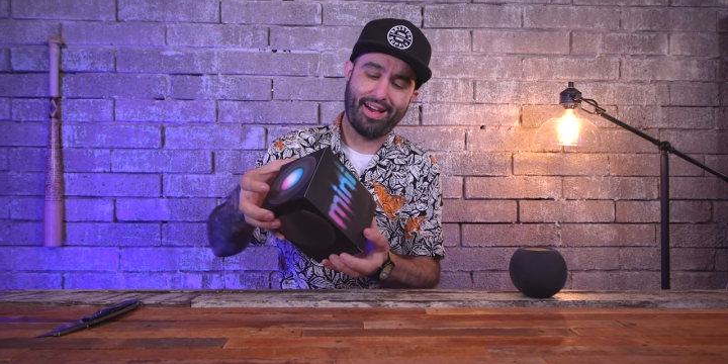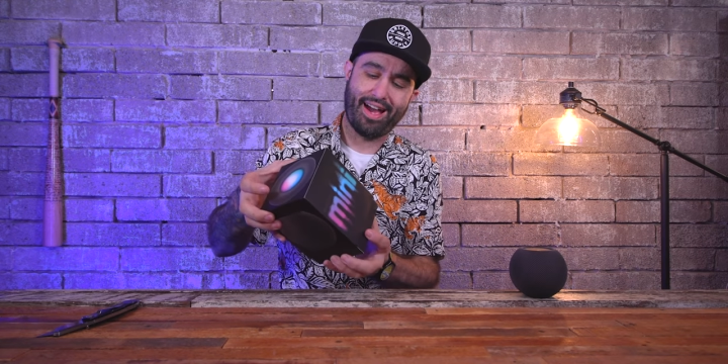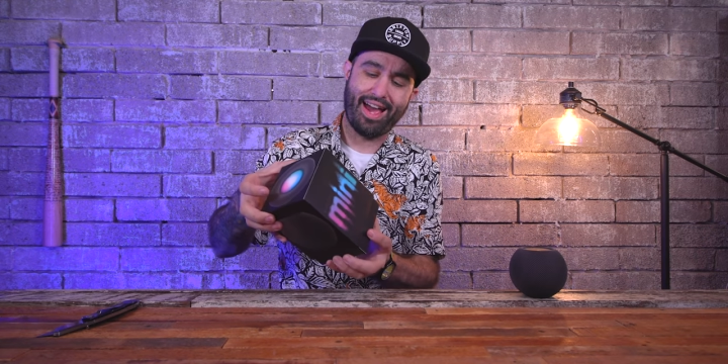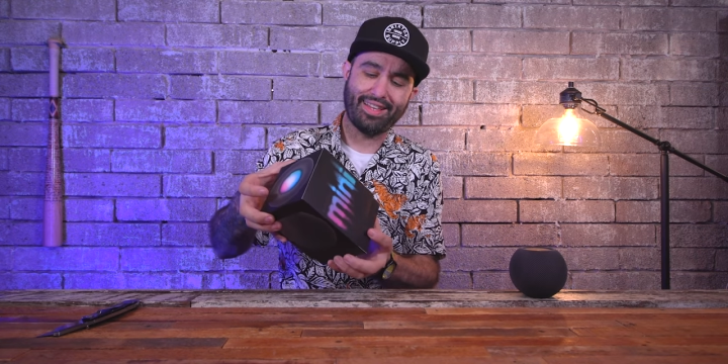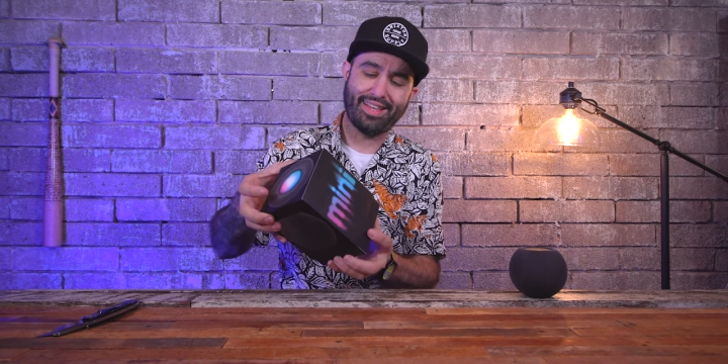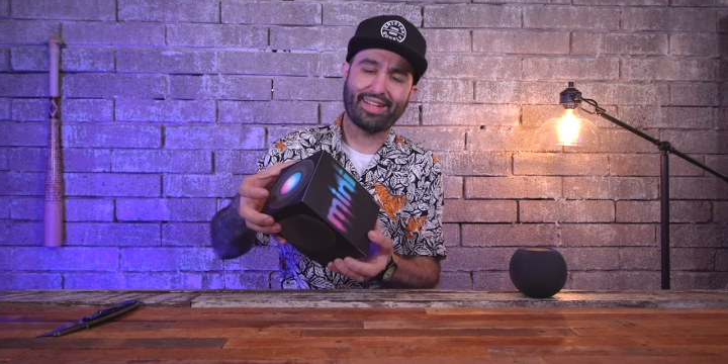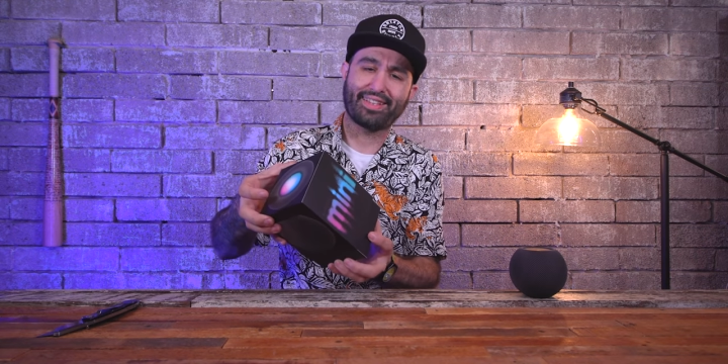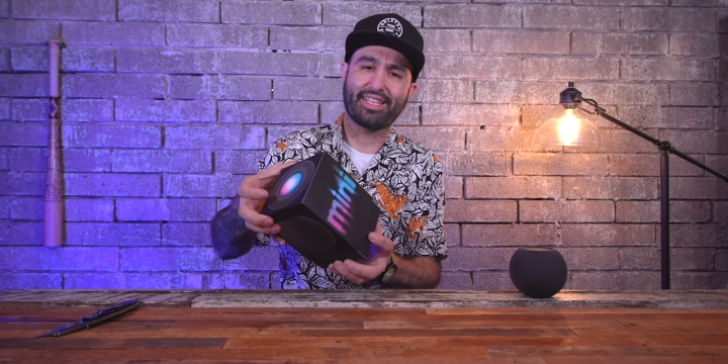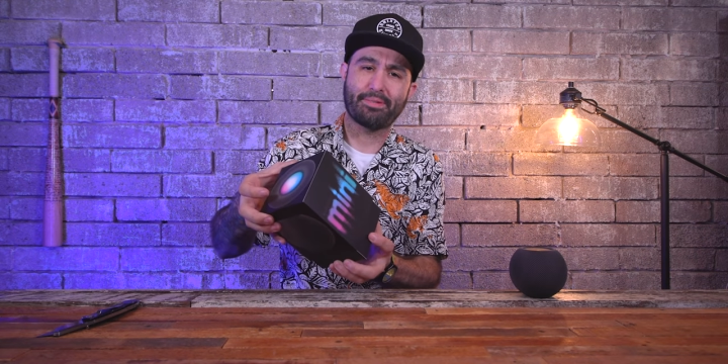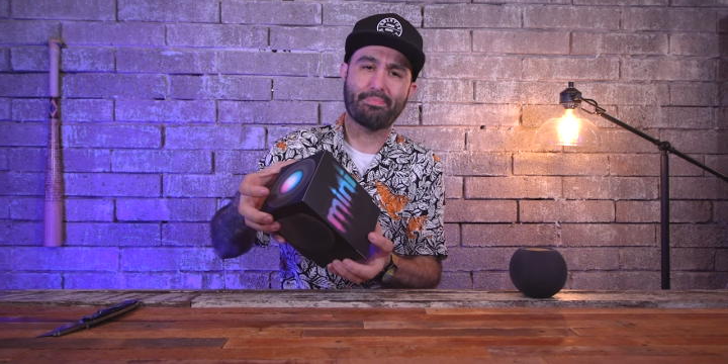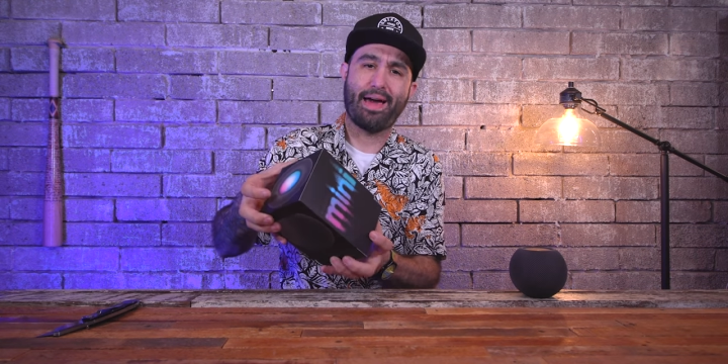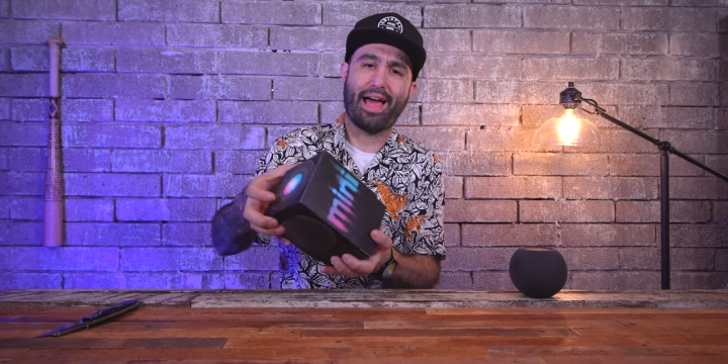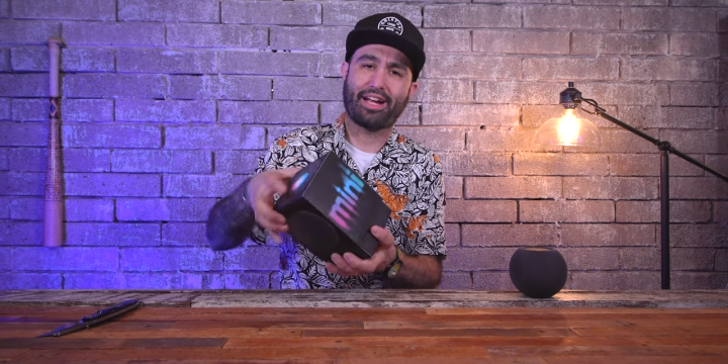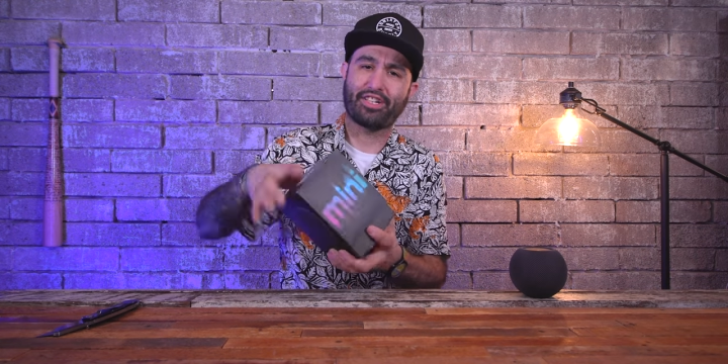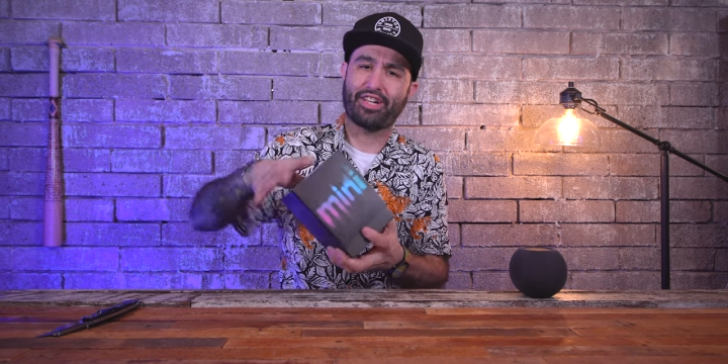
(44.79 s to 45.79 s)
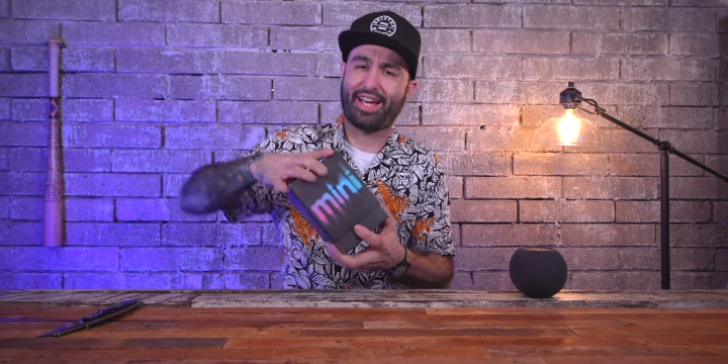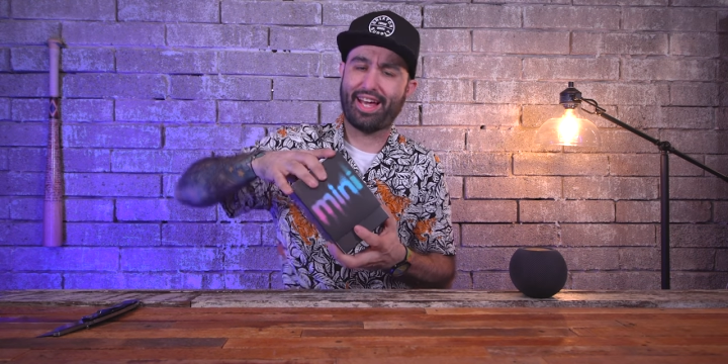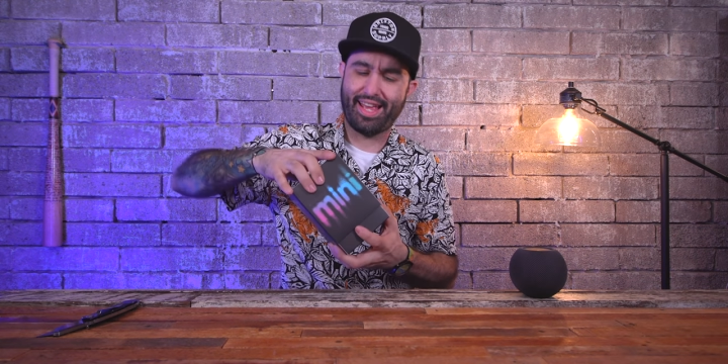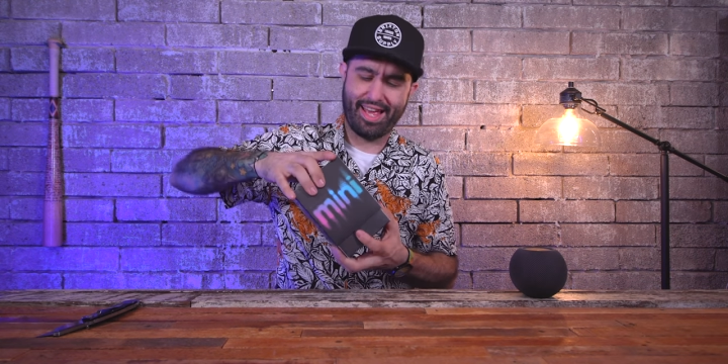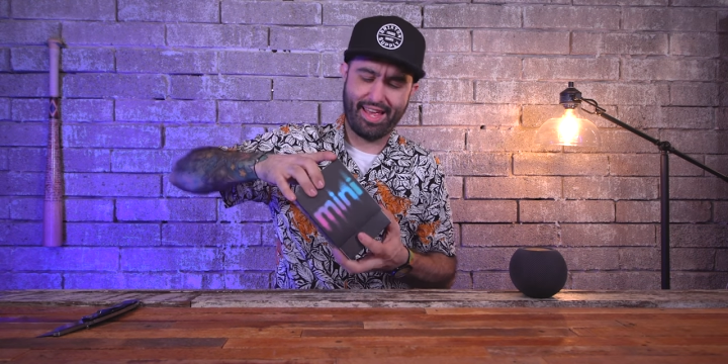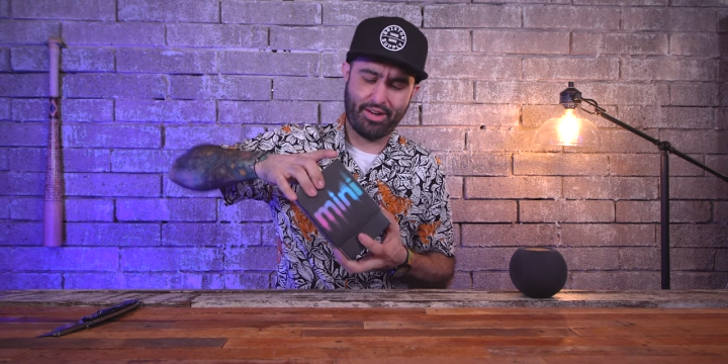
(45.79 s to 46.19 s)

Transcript: I like this packaging. I,